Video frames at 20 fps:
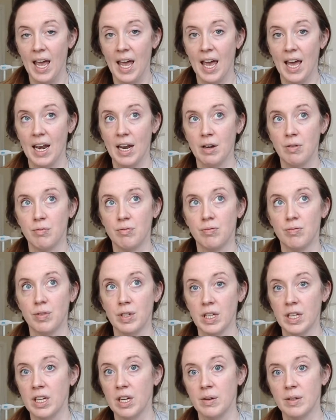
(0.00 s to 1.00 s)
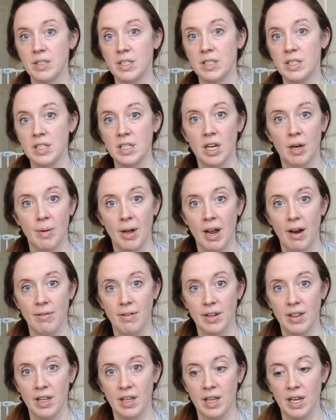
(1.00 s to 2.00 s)
and I really go into detail about
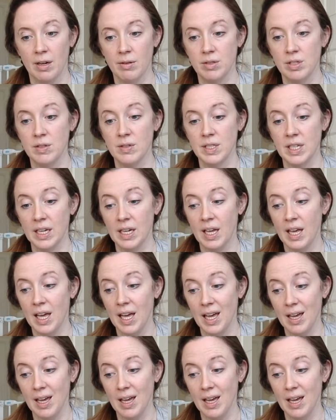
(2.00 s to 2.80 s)
everything that I was using.